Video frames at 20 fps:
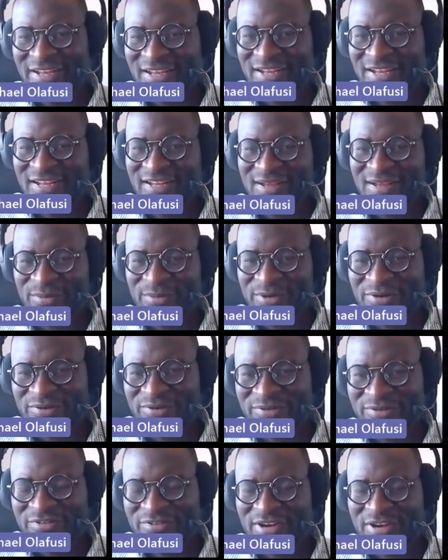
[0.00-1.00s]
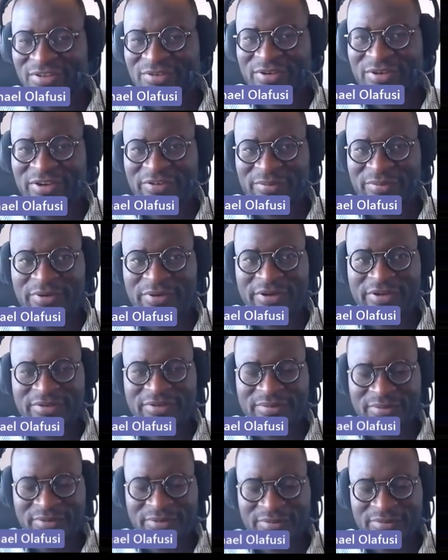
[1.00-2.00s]
I'm going to try to explore
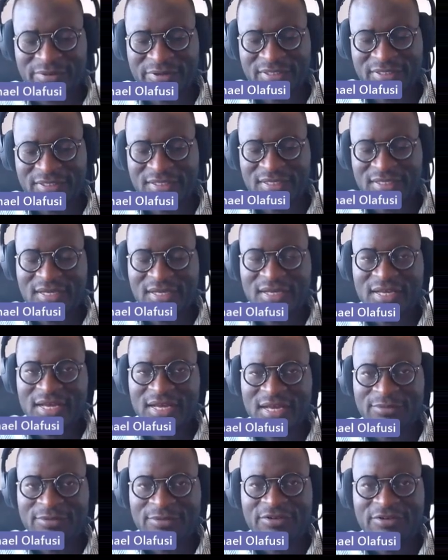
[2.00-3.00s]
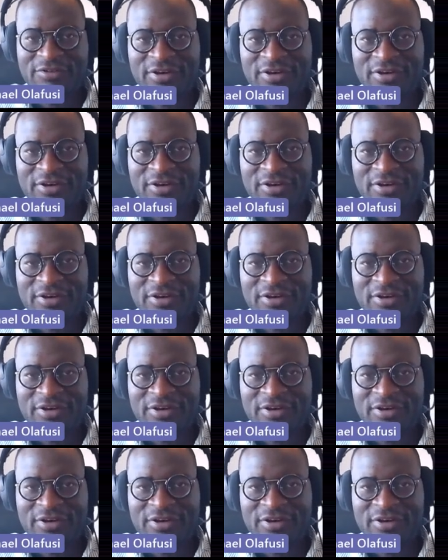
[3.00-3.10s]
it more, but I'm